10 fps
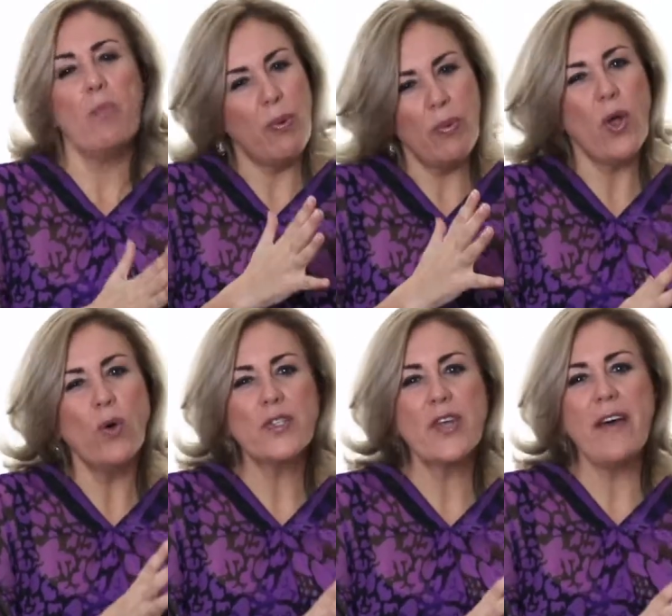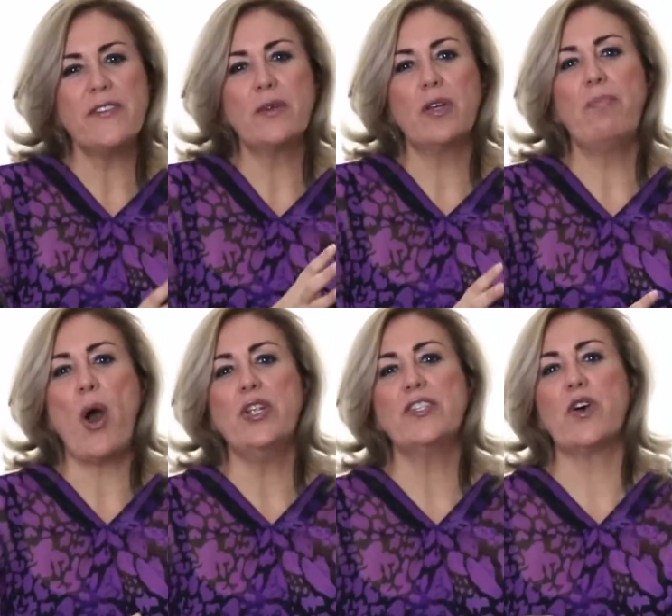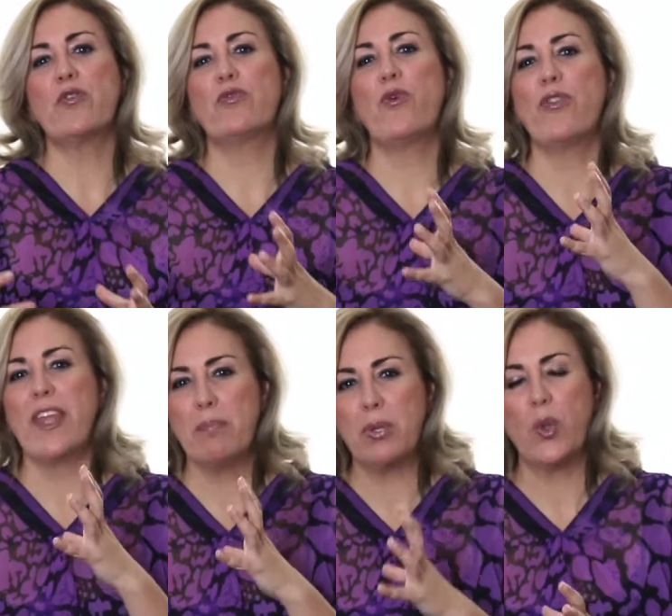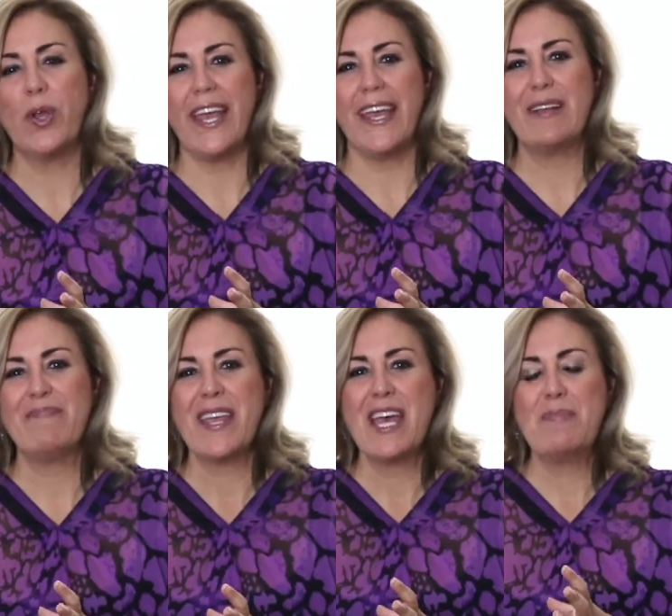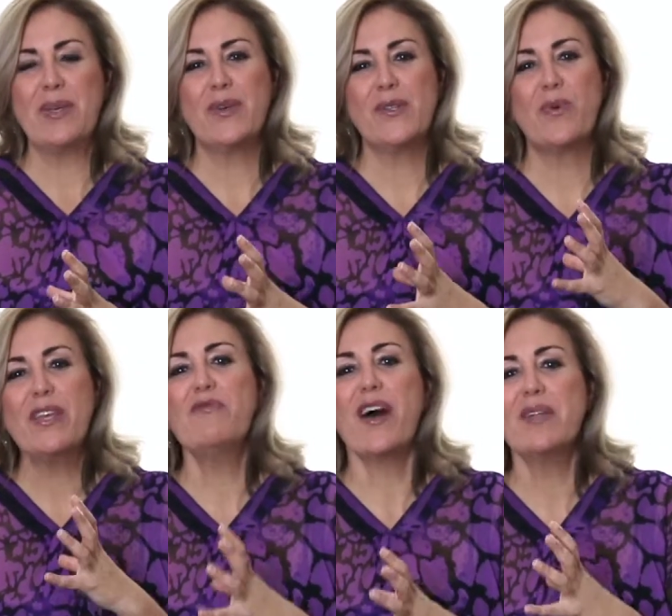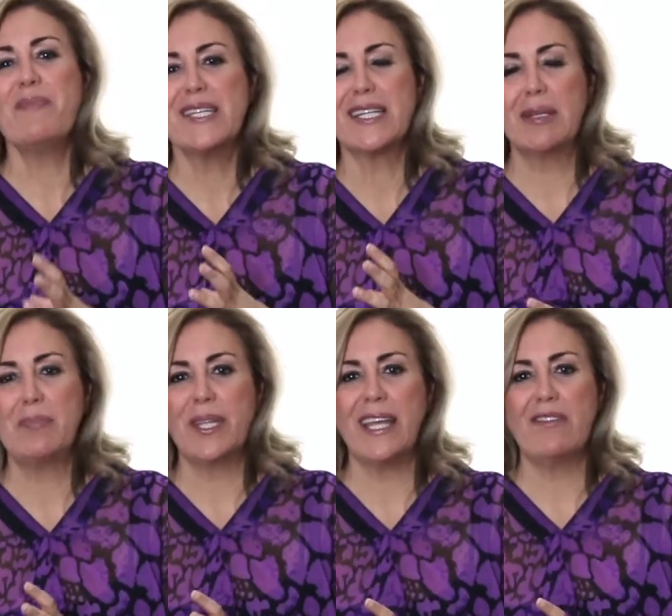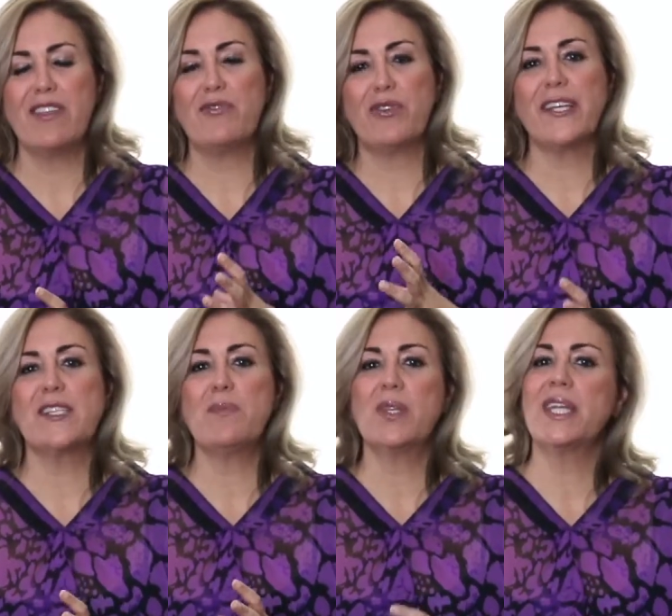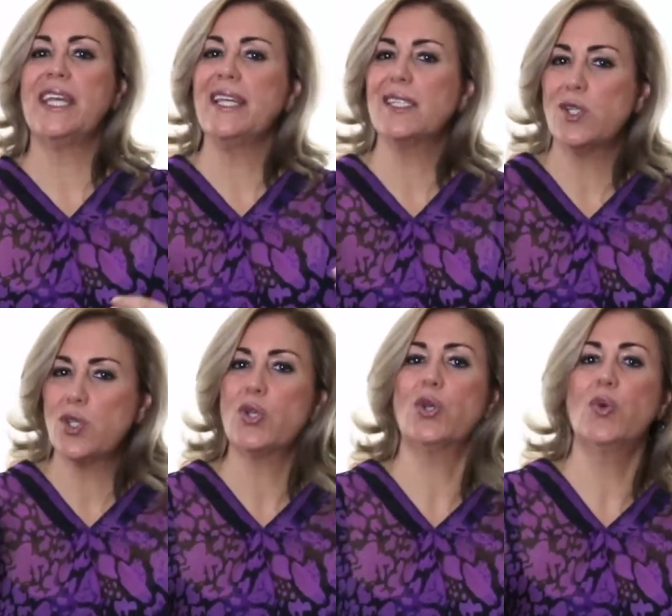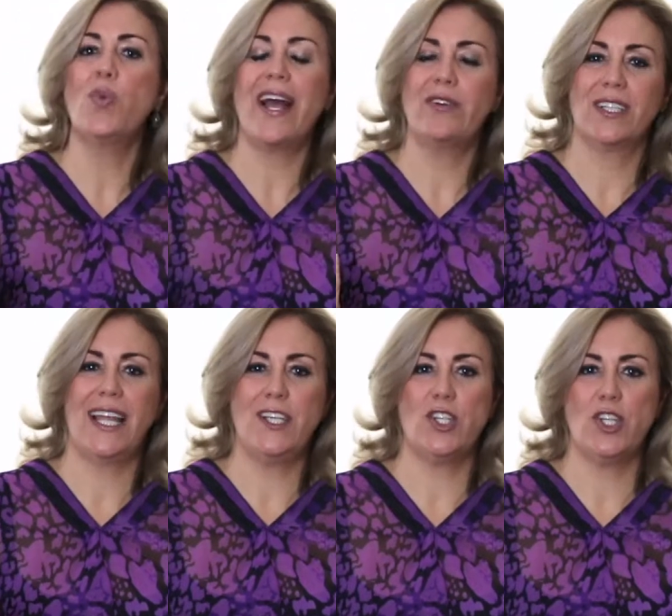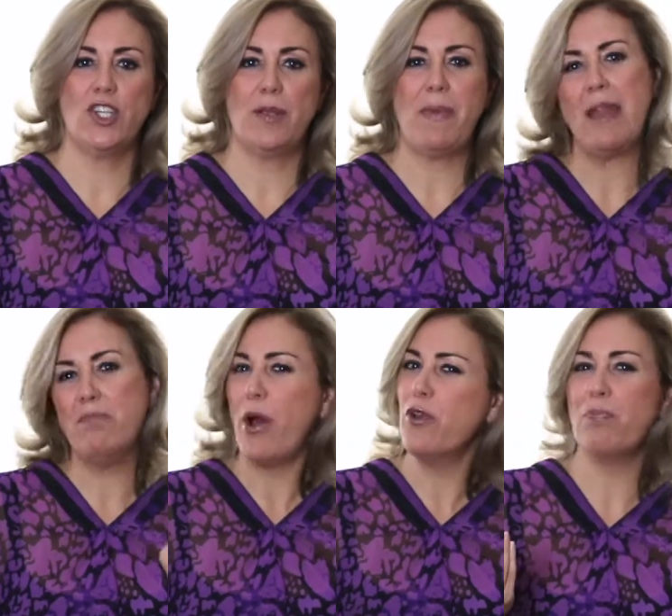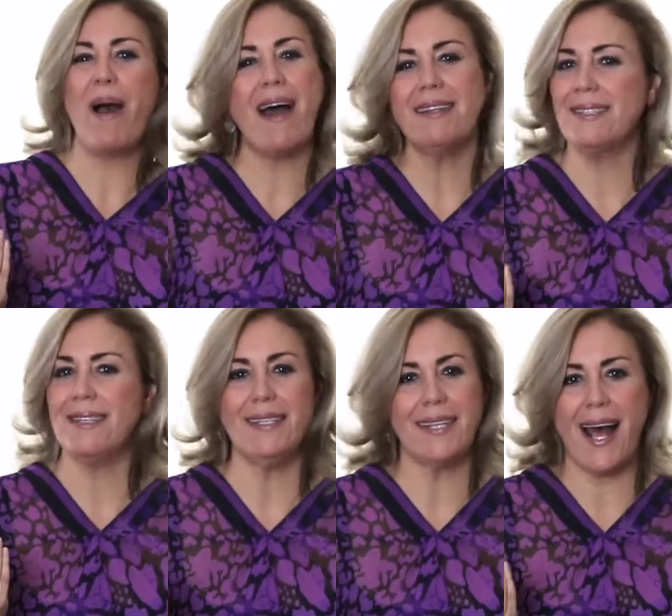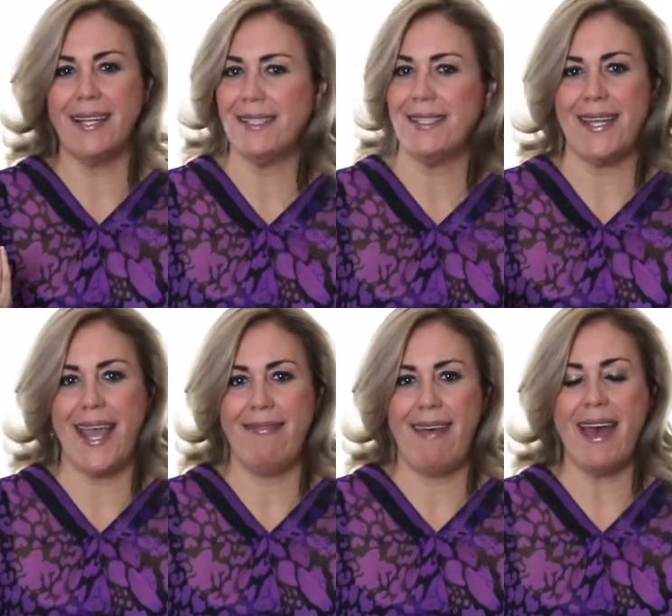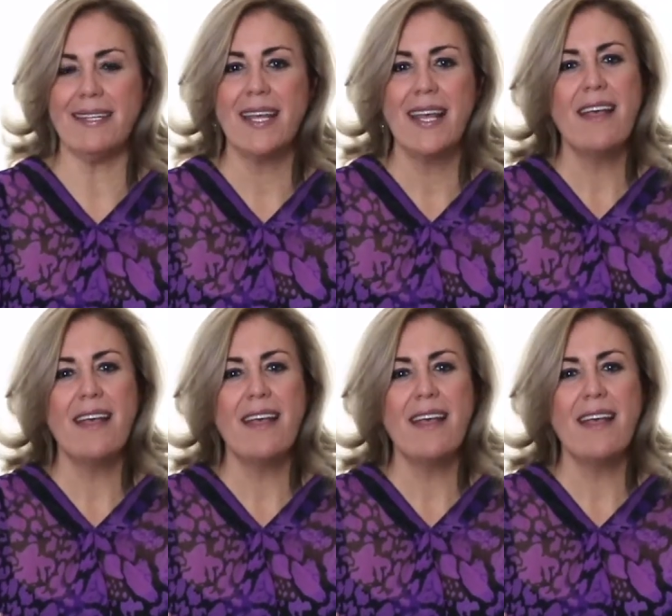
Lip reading: But we also have some components for the employee, because we fundamentally believe that flexibility is a two-way relationship, and both parties need to understand that